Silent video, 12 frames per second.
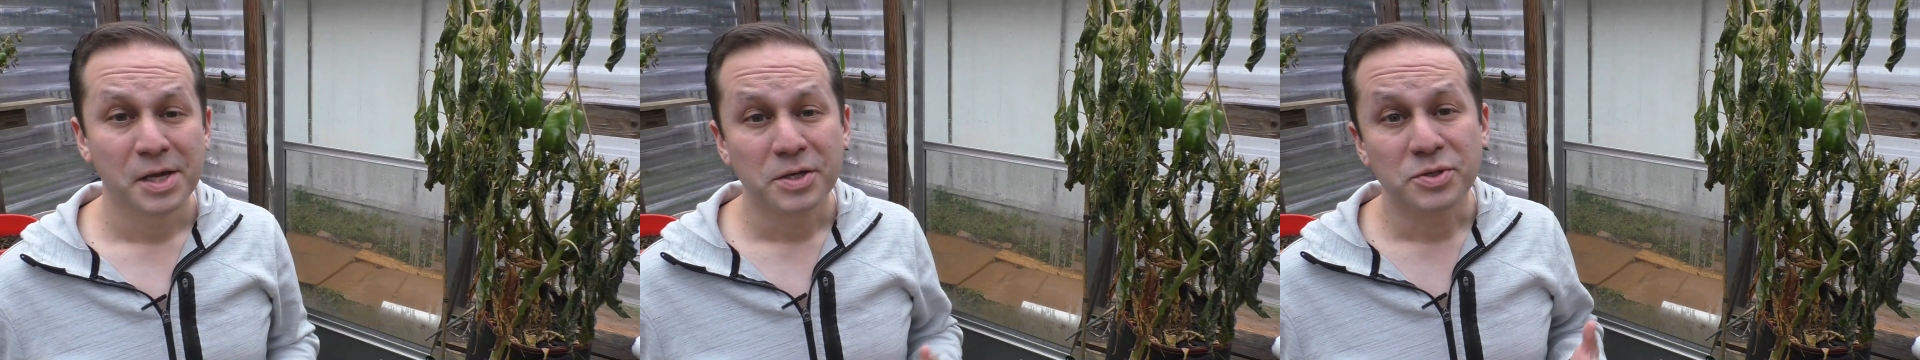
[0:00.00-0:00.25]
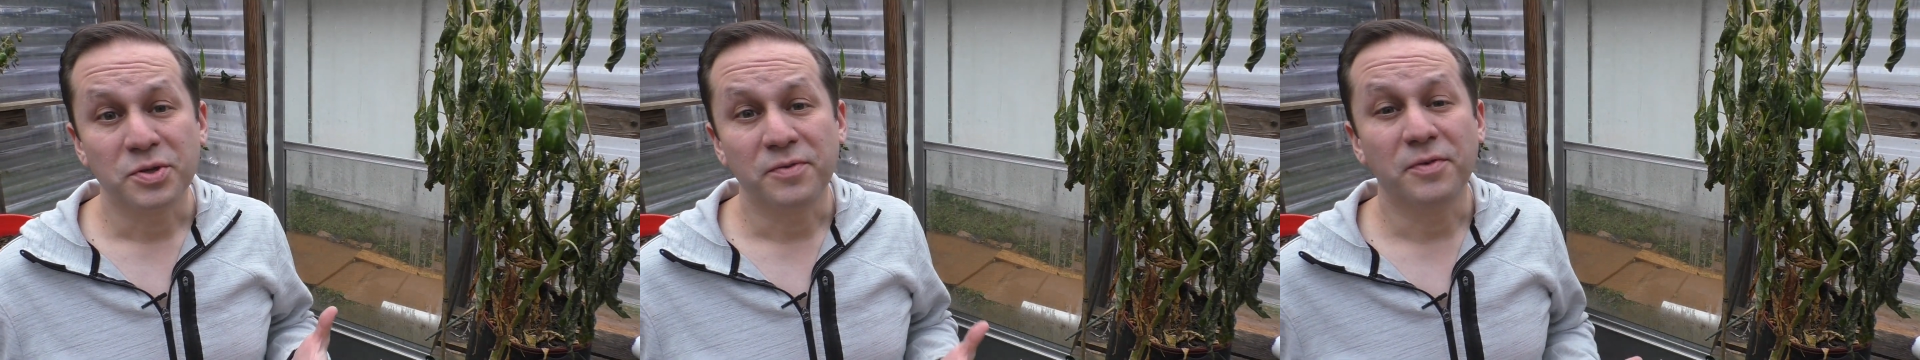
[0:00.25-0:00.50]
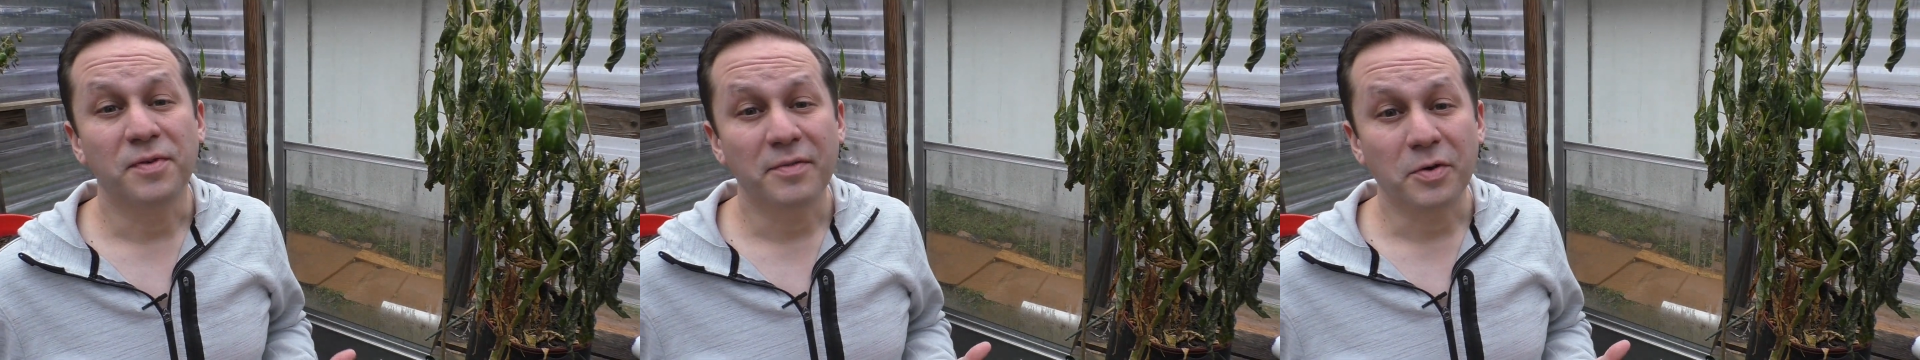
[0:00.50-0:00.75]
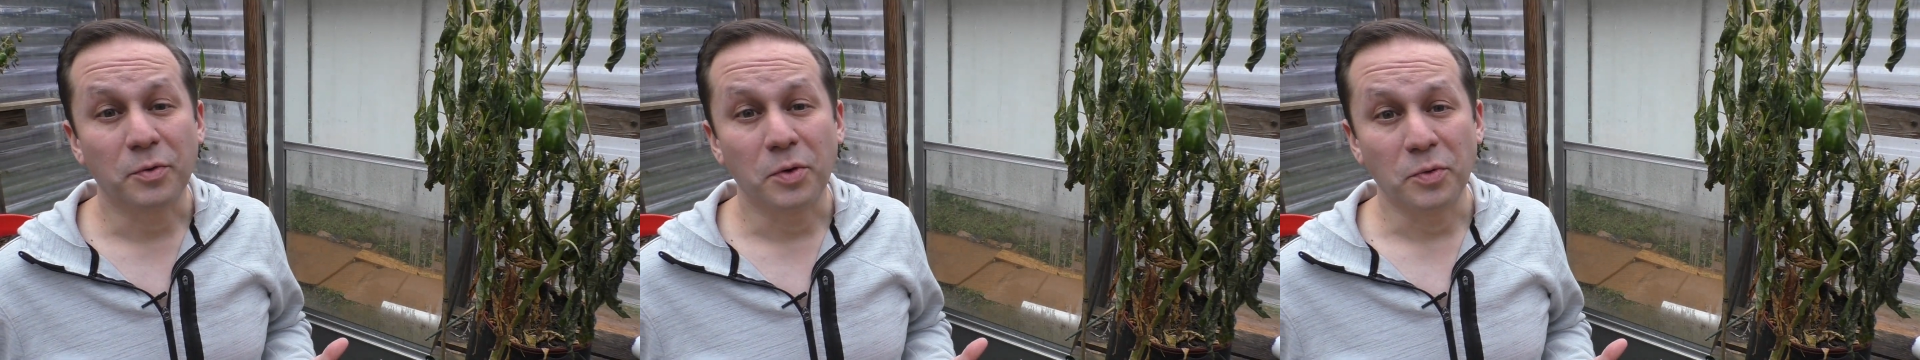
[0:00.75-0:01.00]
So if you've
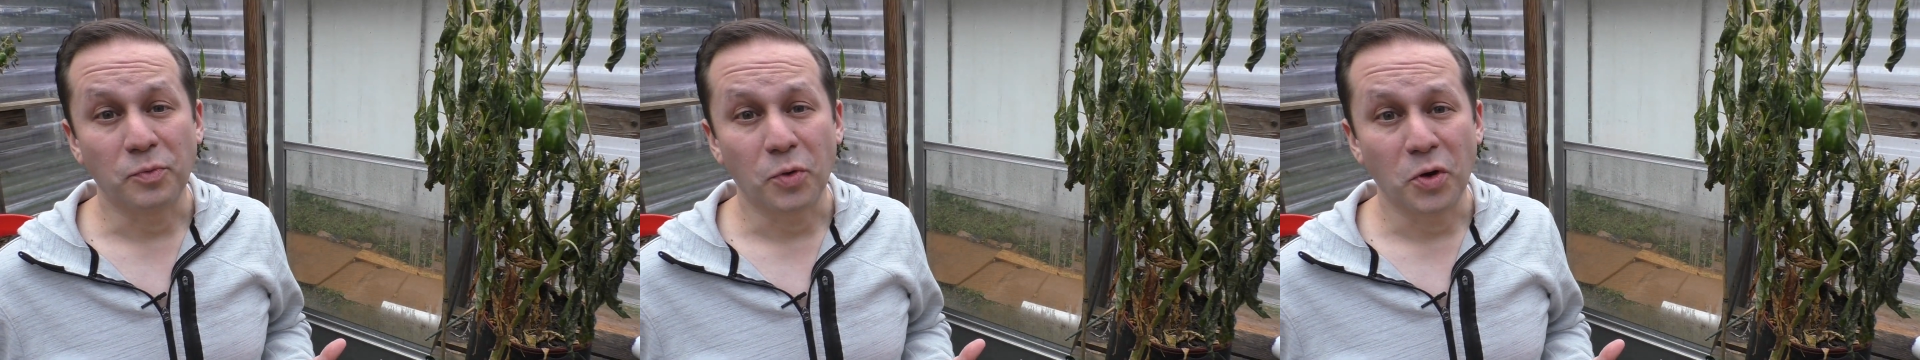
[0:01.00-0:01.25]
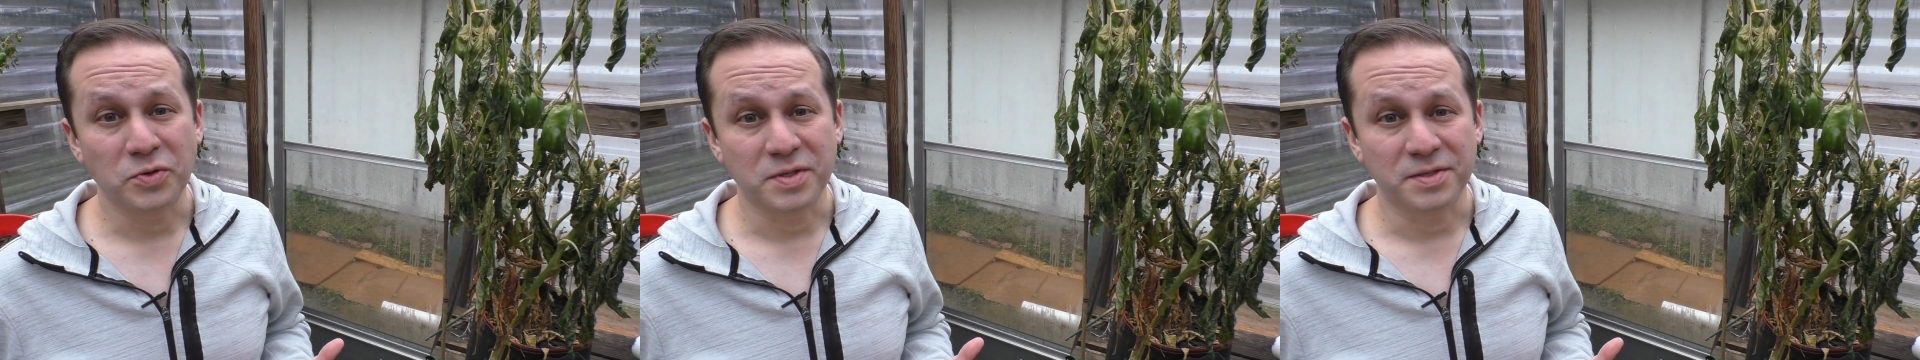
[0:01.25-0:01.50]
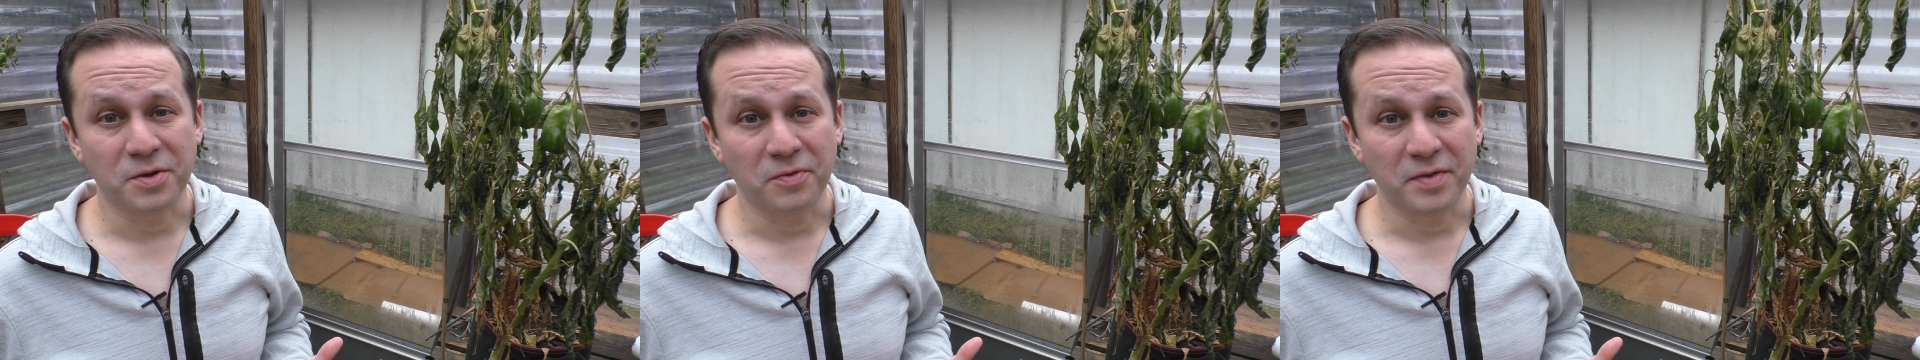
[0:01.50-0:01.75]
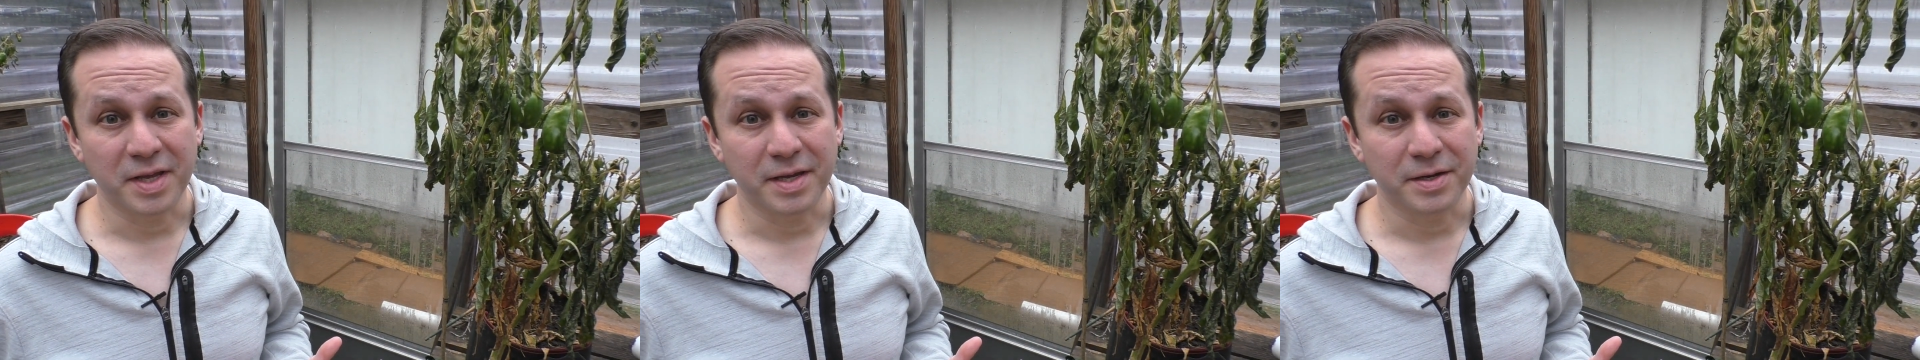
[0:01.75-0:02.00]
ever grown roses
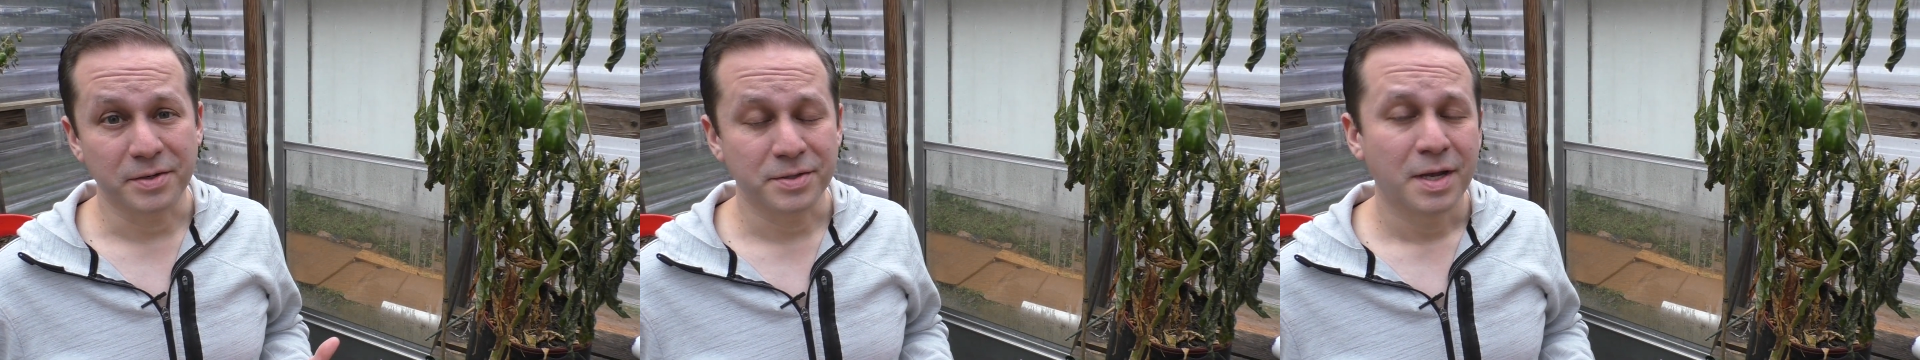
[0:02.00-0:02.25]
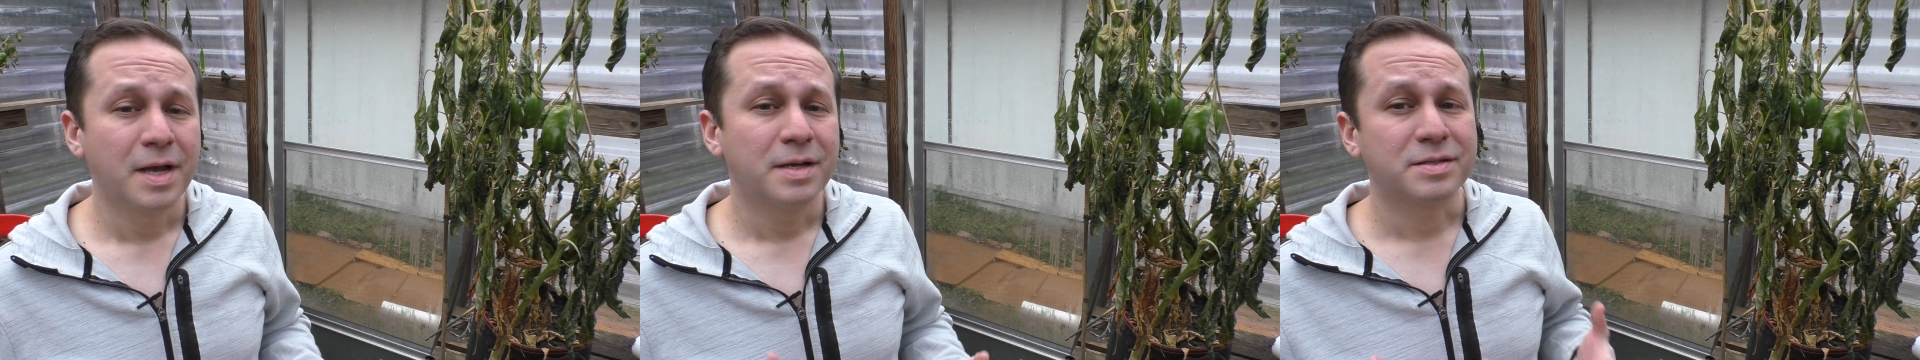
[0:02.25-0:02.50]
over the years,